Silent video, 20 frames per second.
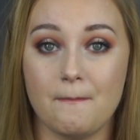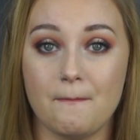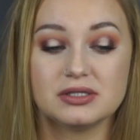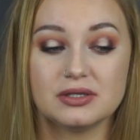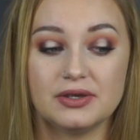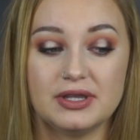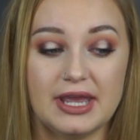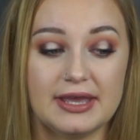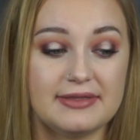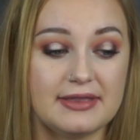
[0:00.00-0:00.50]

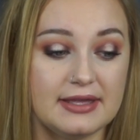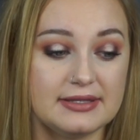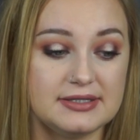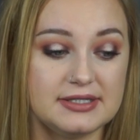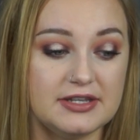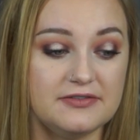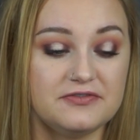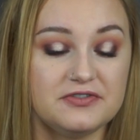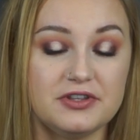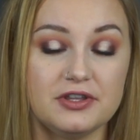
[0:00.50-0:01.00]
So yeah,
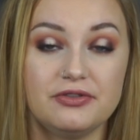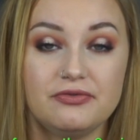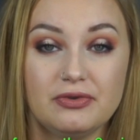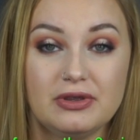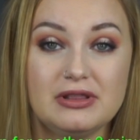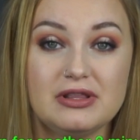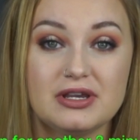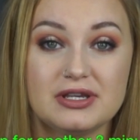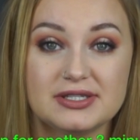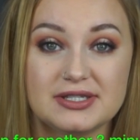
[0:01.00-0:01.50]
that's it for the
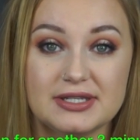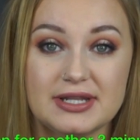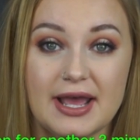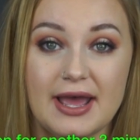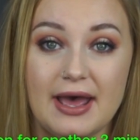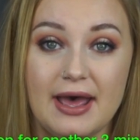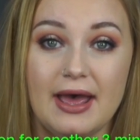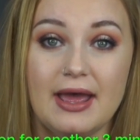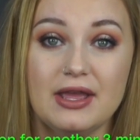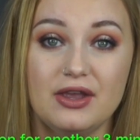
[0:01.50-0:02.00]
3 looks that
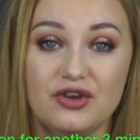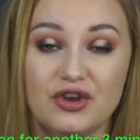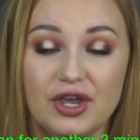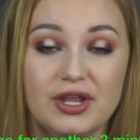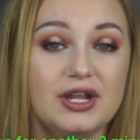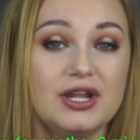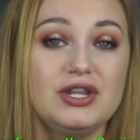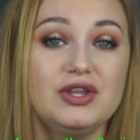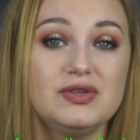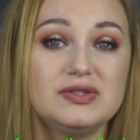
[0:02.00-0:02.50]
I
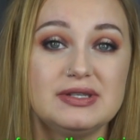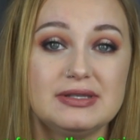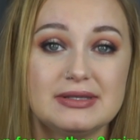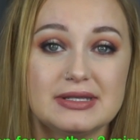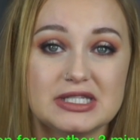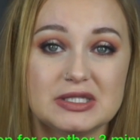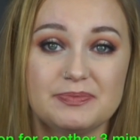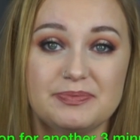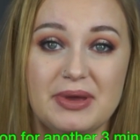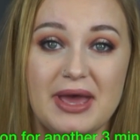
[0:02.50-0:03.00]
created using
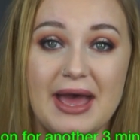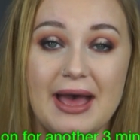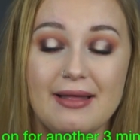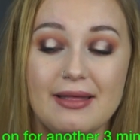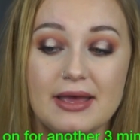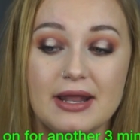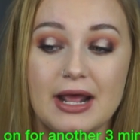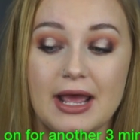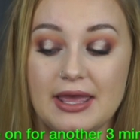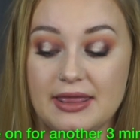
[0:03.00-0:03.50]
this
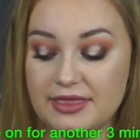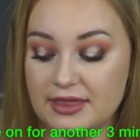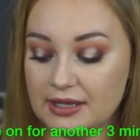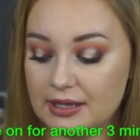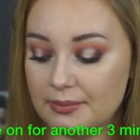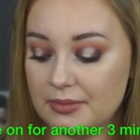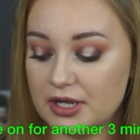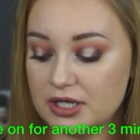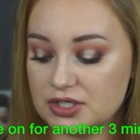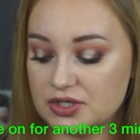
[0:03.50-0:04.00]
palette. I think
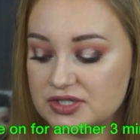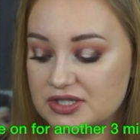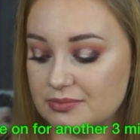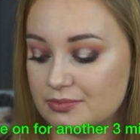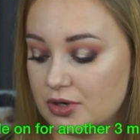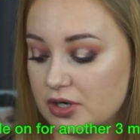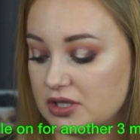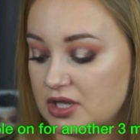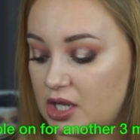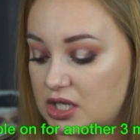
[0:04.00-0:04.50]
I'm going to do
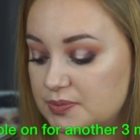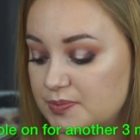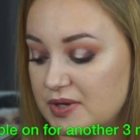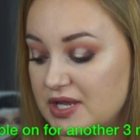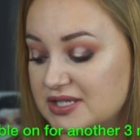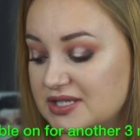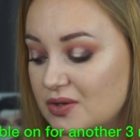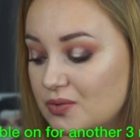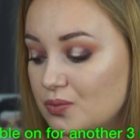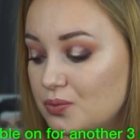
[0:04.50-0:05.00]
some more looks
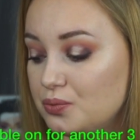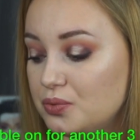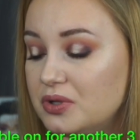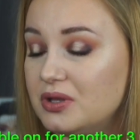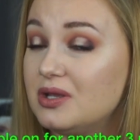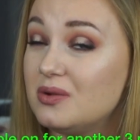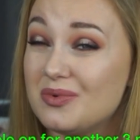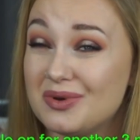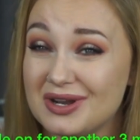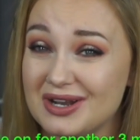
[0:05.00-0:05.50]
because I
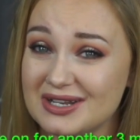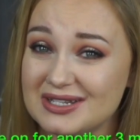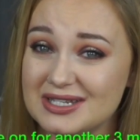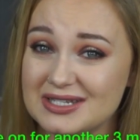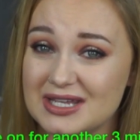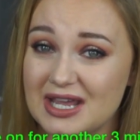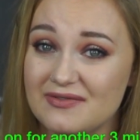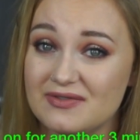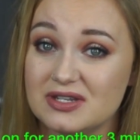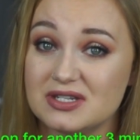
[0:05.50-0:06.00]
really wanted to
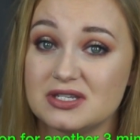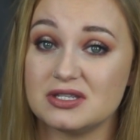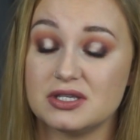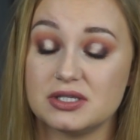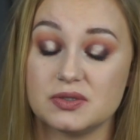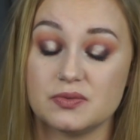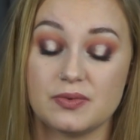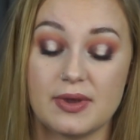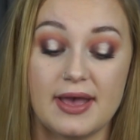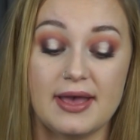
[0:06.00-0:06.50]
dive into
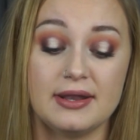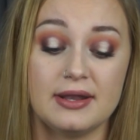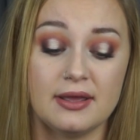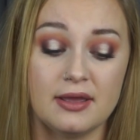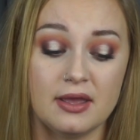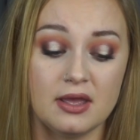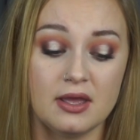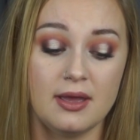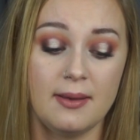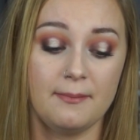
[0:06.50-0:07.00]
this red,
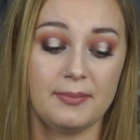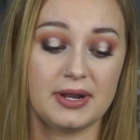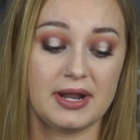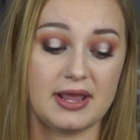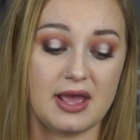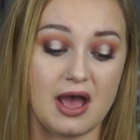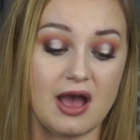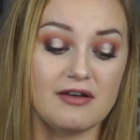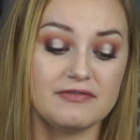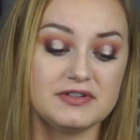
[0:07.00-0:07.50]
but I
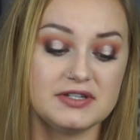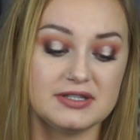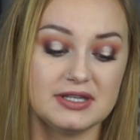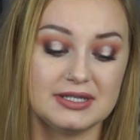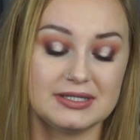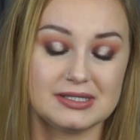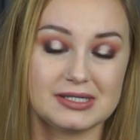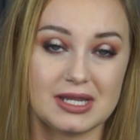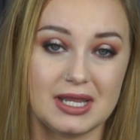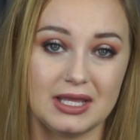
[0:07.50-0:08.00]
have to
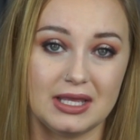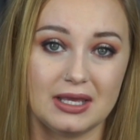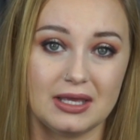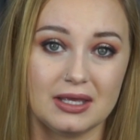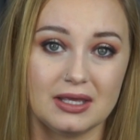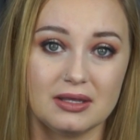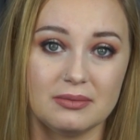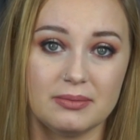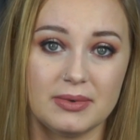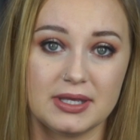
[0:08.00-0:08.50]
like
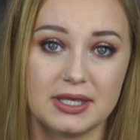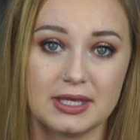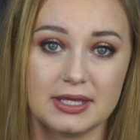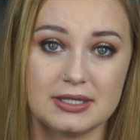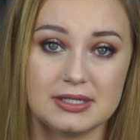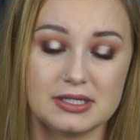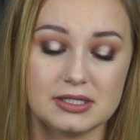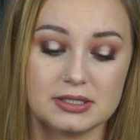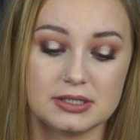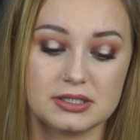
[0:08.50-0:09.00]
take my
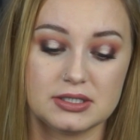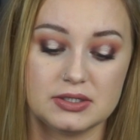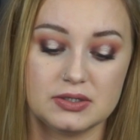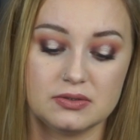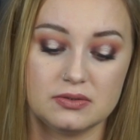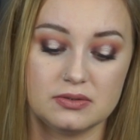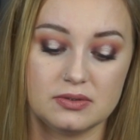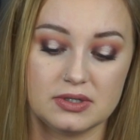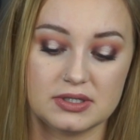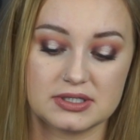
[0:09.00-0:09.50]
kid
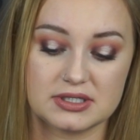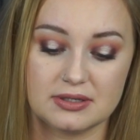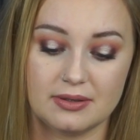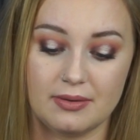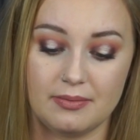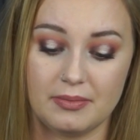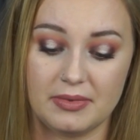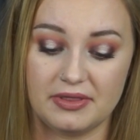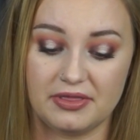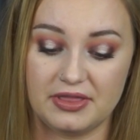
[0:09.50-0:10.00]
to
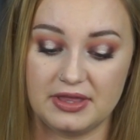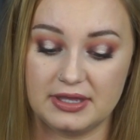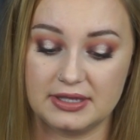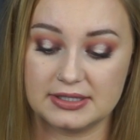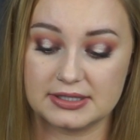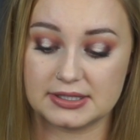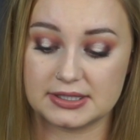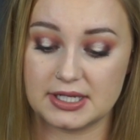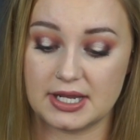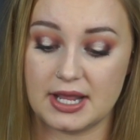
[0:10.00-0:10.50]
some
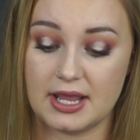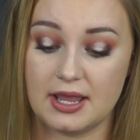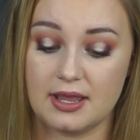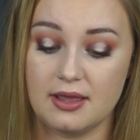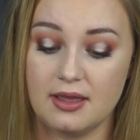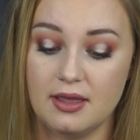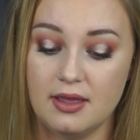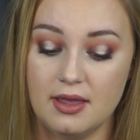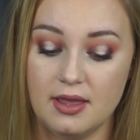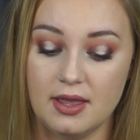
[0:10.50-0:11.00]
things
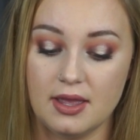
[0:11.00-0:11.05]
today.